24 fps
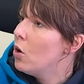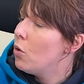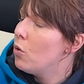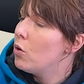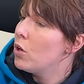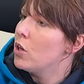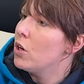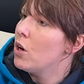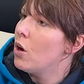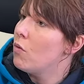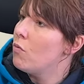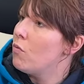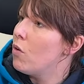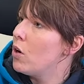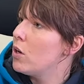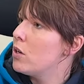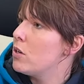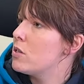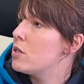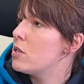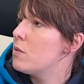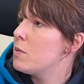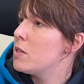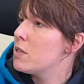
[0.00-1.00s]
You know, Roy
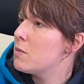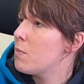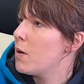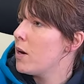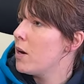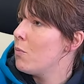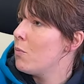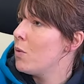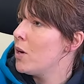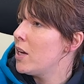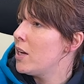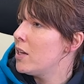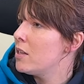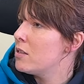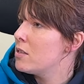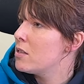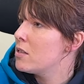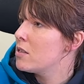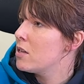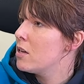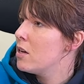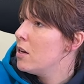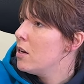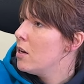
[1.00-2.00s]
used to be spraying
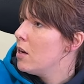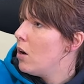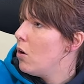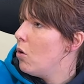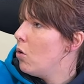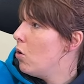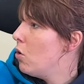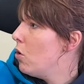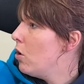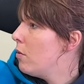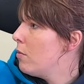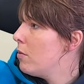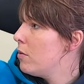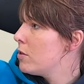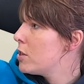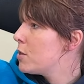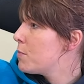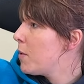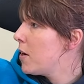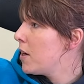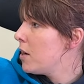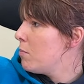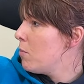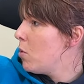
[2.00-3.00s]
weeds or
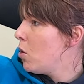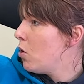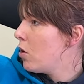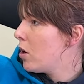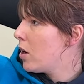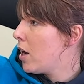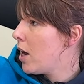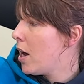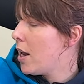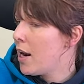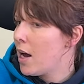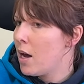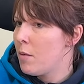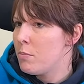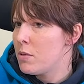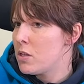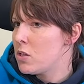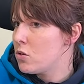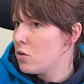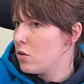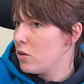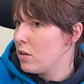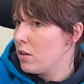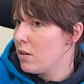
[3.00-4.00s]
spreading muck, and I'd be
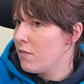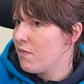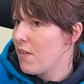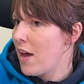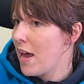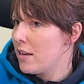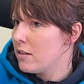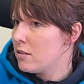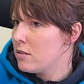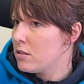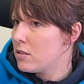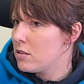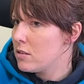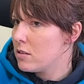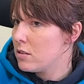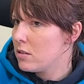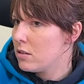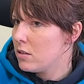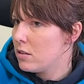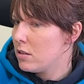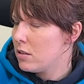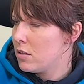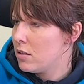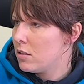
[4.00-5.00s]
stood at the fence
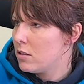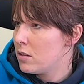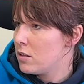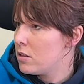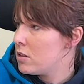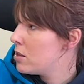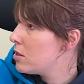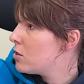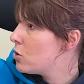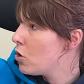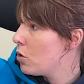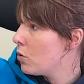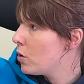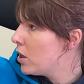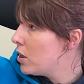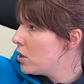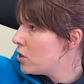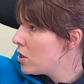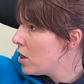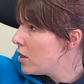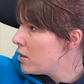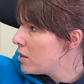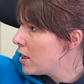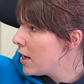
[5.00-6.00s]
stroking
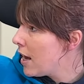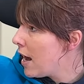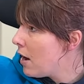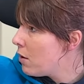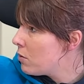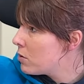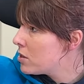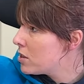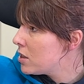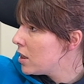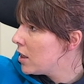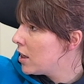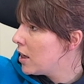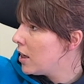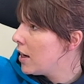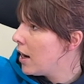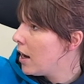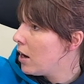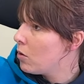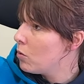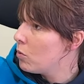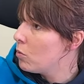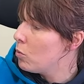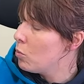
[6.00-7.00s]
Jersey cows, thinking
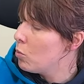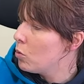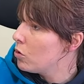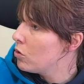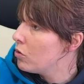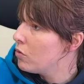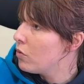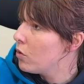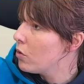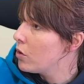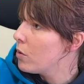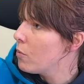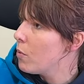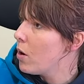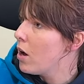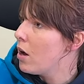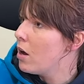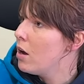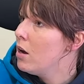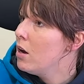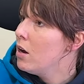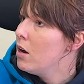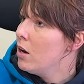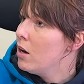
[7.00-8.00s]
how wonderful they were.